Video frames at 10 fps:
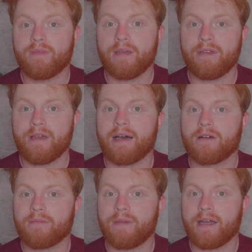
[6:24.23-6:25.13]
maybe I'll
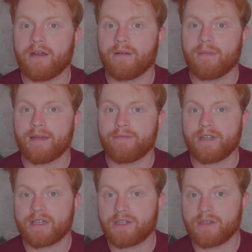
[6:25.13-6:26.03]
compare my
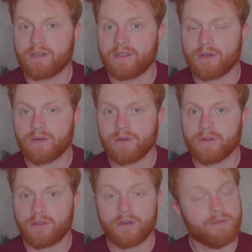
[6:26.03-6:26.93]
predictions
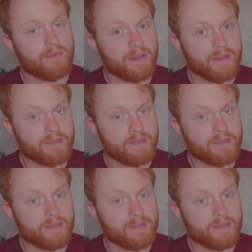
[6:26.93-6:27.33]
or look at what